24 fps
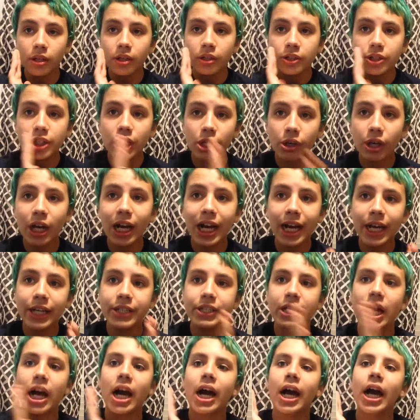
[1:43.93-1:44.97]
So,
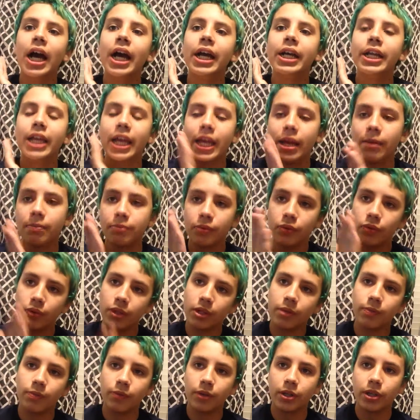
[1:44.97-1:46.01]
guys, I can't
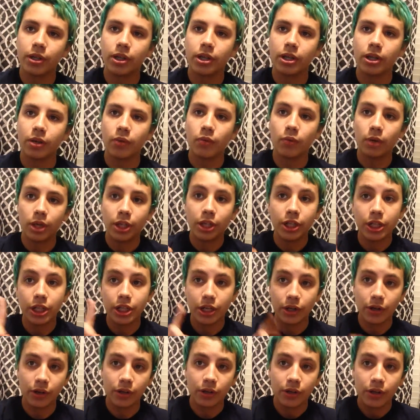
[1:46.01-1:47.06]
believe we hit one
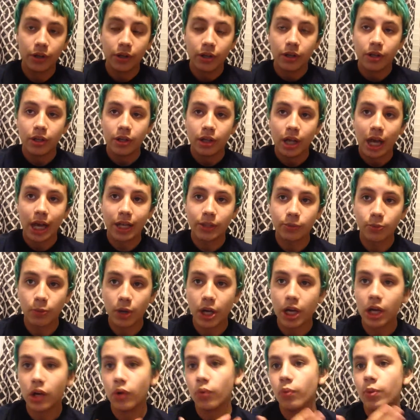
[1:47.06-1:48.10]
year. As
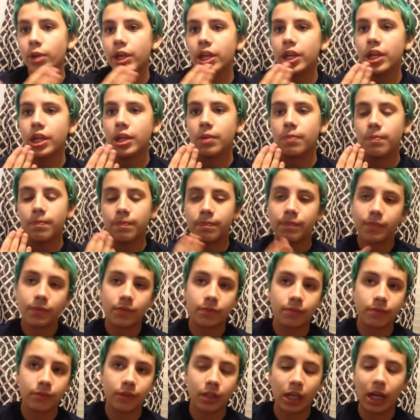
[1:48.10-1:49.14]
well, we...
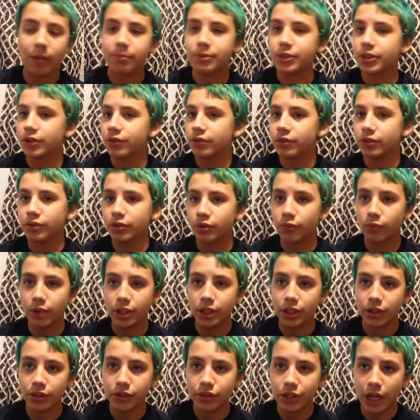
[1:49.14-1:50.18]
I'm still doing the
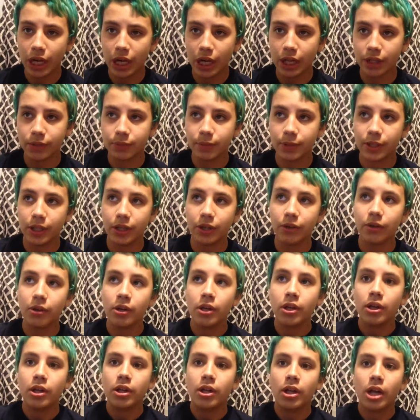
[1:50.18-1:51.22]
one-year shoutouts video.
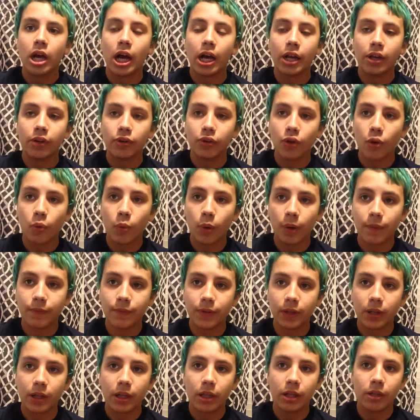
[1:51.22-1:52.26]
I don't know what
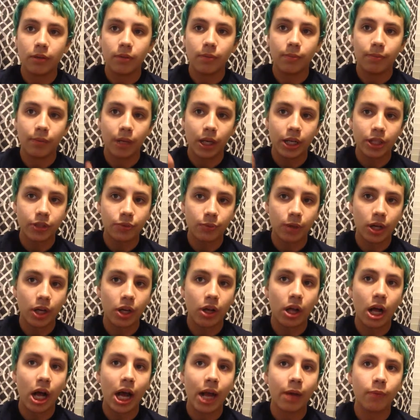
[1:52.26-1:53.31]
but as well,
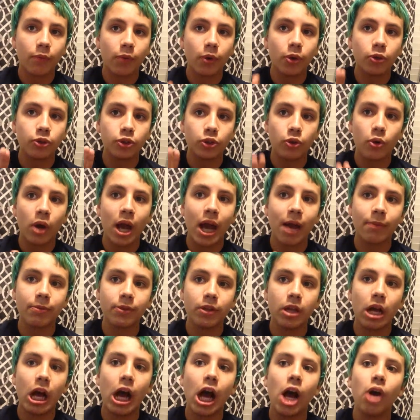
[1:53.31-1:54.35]
I will do have a,
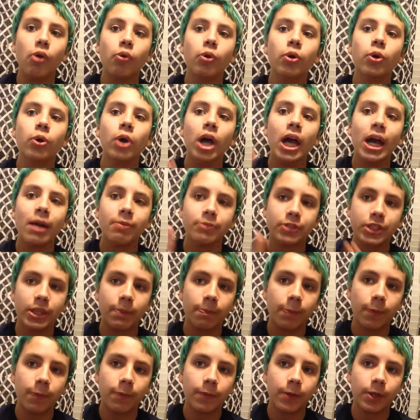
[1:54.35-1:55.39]
I will have a
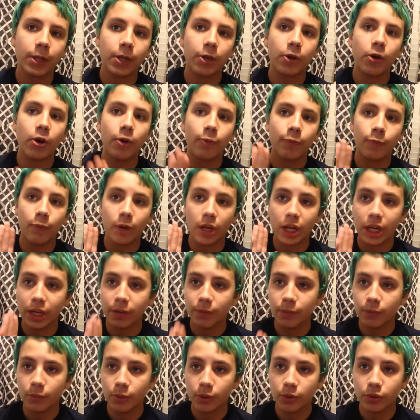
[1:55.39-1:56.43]
separate video of what I
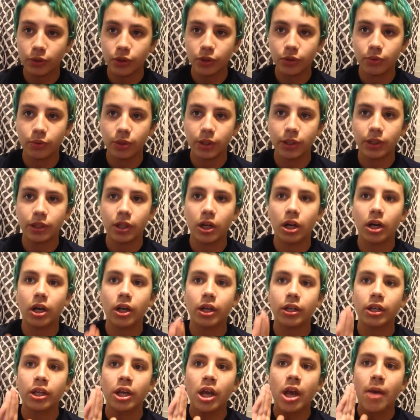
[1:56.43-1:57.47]
will doing
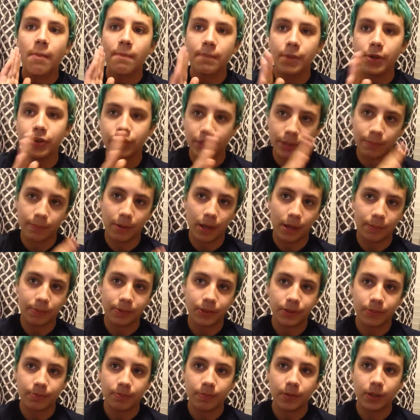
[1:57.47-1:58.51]
on music
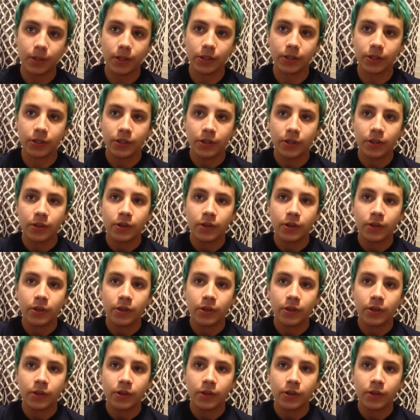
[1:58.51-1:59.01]
pops because.